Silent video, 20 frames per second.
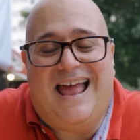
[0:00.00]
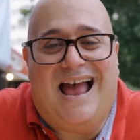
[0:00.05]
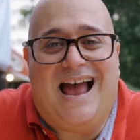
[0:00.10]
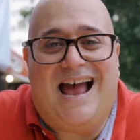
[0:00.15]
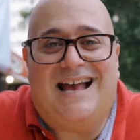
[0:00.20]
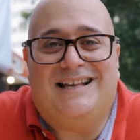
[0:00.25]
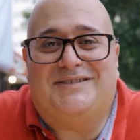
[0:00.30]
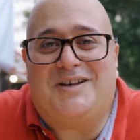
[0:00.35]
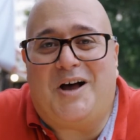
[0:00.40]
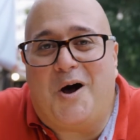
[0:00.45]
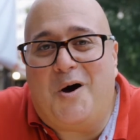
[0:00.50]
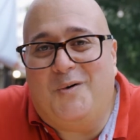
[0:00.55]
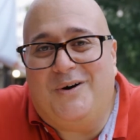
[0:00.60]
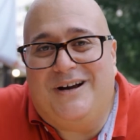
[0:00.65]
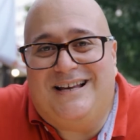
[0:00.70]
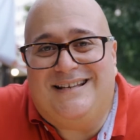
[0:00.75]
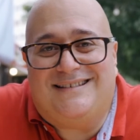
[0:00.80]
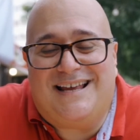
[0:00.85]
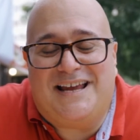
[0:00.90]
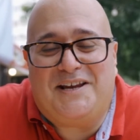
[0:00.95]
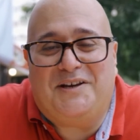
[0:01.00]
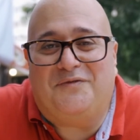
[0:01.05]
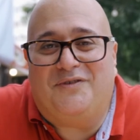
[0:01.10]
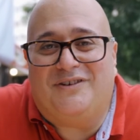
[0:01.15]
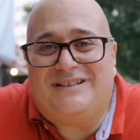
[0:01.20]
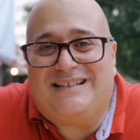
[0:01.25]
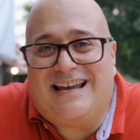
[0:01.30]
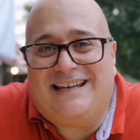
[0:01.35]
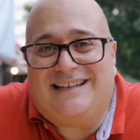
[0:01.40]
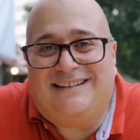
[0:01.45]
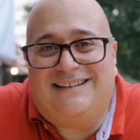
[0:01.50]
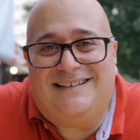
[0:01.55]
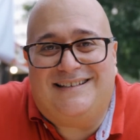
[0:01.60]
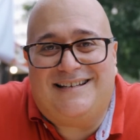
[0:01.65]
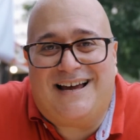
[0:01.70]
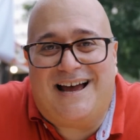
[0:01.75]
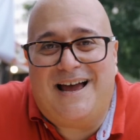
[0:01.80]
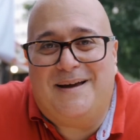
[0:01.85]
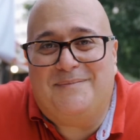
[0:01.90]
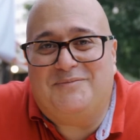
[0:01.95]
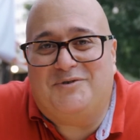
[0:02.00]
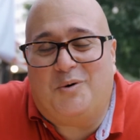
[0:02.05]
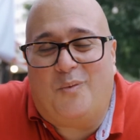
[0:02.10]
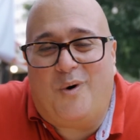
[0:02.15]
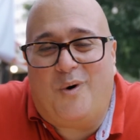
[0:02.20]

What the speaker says: As always, thank you for taking the time to